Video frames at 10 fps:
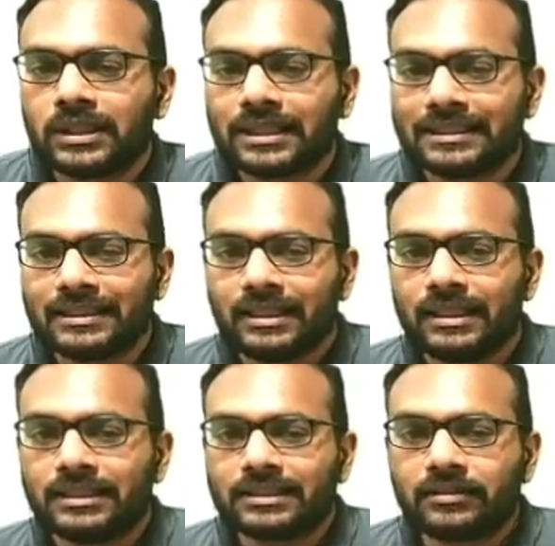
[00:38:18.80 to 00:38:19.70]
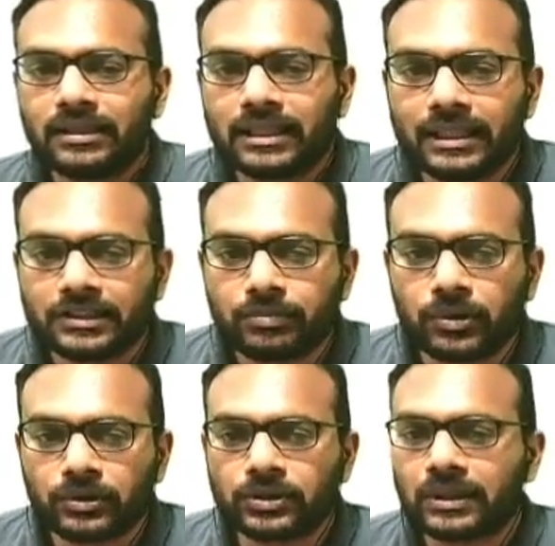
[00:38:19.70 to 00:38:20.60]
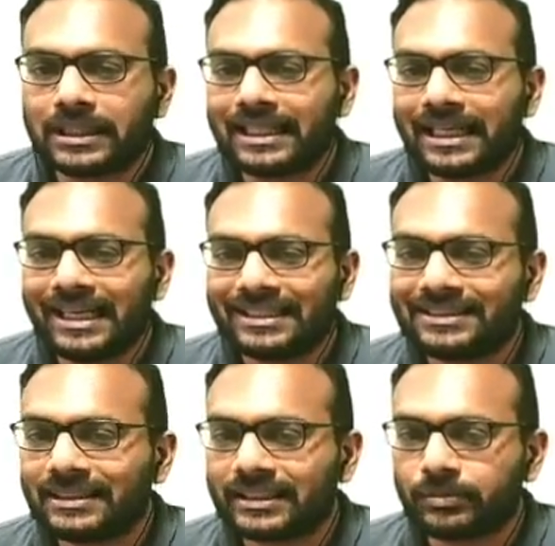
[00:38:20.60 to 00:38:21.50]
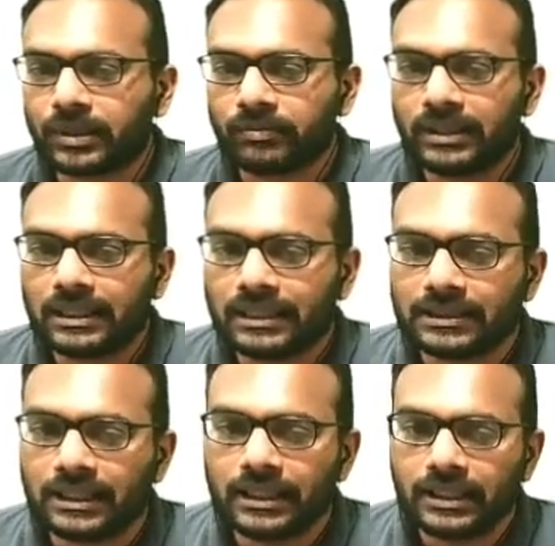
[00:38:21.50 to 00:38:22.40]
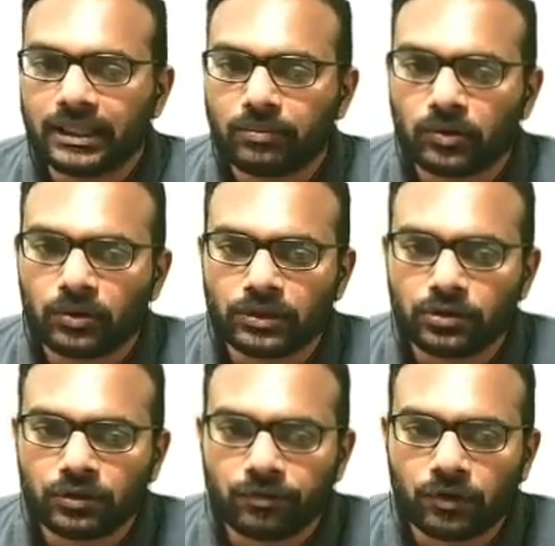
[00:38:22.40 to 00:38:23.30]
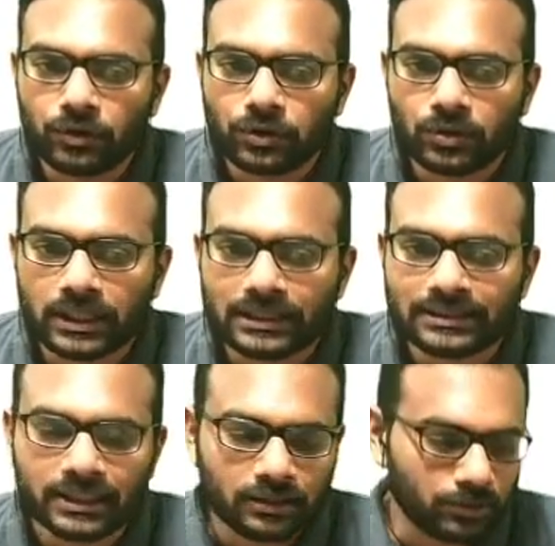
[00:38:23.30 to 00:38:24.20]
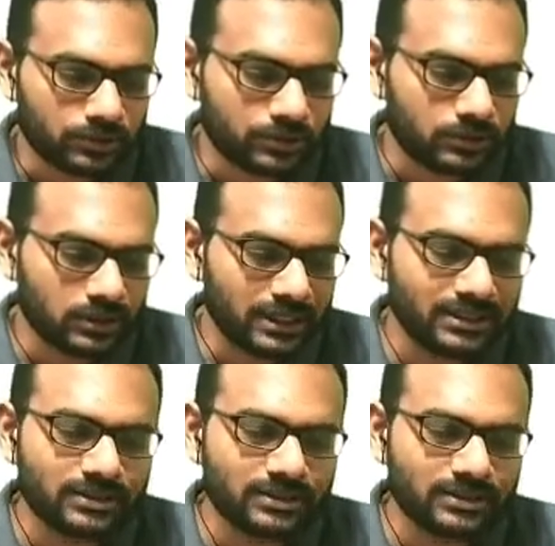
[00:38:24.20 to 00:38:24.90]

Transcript: recently discovered Higgs boson at LHC experiment has a decay mode into a photon and a Z boson, right?